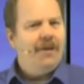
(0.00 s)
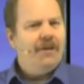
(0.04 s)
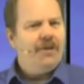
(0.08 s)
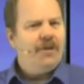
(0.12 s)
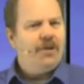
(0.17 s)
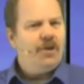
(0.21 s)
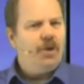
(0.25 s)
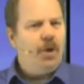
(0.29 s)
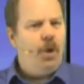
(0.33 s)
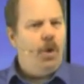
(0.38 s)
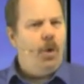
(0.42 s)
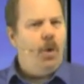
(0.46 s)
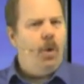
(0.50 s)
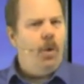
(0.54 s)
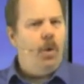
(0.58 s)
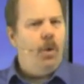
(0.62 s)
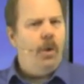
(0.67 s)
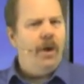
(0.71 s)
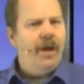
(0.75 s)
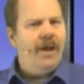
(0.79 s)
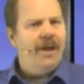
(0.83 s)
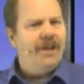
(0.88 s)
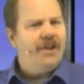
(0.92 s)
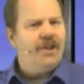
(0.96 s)

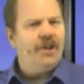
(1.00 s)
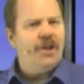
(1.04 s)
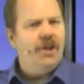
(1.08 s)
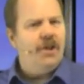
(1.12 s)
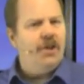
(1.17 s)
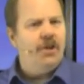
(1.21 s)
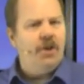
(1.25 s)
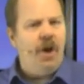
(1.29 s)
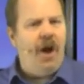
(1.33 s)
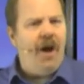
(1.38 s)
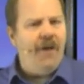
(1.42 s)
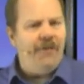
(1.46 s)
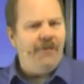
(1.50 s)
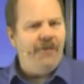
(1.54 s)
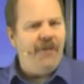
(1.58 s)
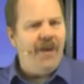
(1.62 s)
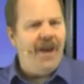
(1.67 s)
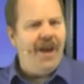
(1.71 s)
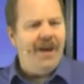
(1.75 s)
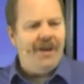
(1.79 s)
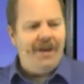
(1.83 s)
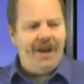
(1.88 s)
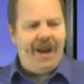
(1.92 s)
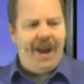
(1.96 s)
So is it not
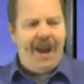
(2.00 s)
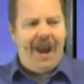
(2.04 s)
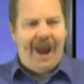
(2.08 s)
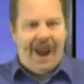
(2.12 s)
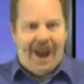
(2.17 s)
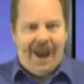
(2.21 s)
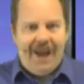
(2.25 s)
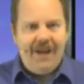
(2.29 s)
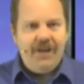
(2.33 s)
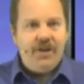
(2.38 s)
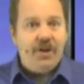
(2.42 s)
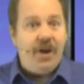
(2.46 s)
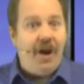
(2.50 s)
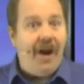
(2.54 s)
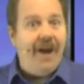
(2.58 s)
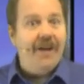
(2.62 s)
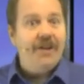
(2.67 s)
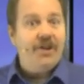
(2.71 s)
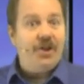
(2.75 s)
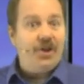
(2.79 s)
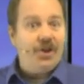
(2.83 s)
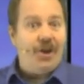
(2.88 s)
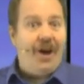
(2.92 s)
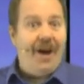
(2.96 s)
then anti
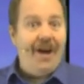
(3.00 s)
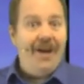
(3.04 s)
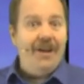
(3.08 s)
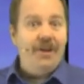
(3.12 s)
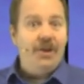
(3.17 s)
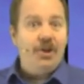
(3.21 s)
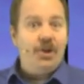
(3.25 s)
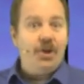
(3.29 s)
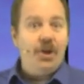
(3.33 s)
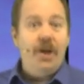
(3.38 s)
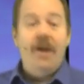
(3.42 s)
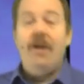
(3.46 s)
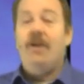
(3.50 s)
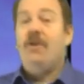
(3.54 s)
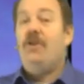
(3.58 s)
science